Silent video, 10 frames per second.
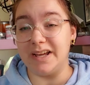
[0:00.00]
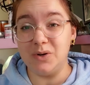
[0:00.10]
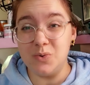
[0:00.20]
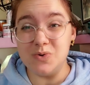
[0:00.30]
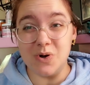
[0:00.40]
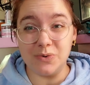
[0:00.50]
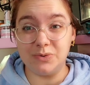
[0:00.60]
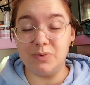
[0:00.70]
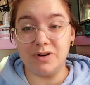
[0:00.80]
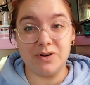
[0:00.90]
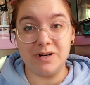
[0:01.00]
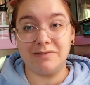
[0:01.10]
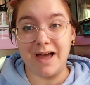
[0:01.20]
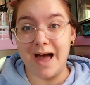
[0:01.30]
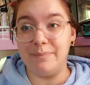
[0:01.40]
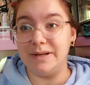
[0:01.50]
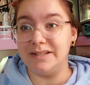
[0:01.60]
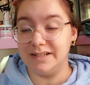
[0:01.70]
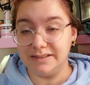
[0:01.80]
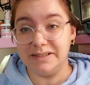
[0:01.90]
And who knows what could have
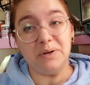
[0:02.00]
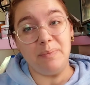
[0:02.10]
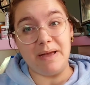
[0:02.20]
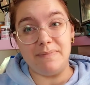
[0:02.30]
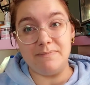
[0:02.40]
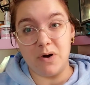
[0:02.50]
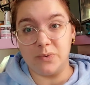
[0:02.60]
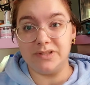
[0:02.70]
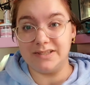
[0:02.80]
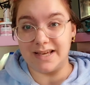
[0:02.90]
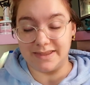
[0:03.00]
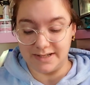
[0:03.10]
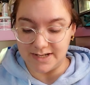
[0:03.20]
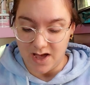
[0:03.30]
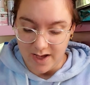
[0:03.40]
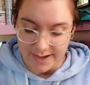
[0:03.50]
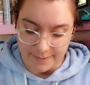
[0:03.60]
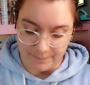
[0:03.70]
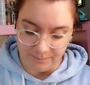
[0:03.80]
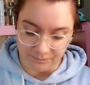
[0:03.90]
happened to little baby Moses at the
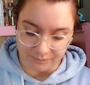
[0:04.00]
time.